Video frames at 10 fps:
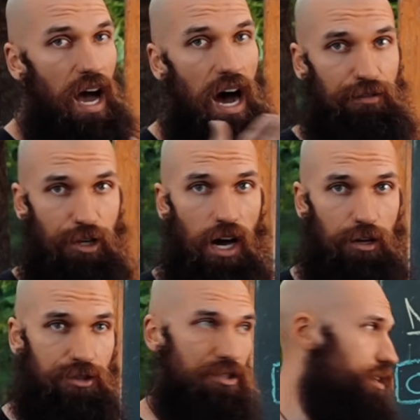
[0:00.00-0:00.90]

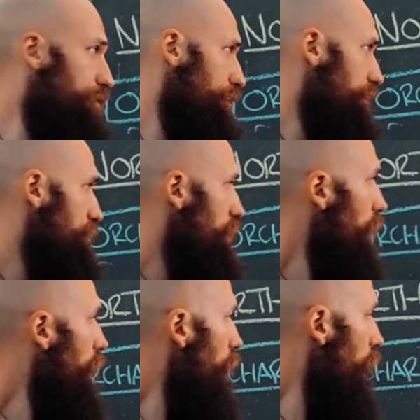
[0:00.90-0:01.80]
avocados and citrus,
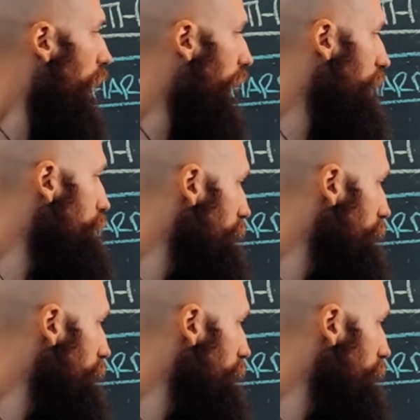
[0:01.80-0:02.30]
high and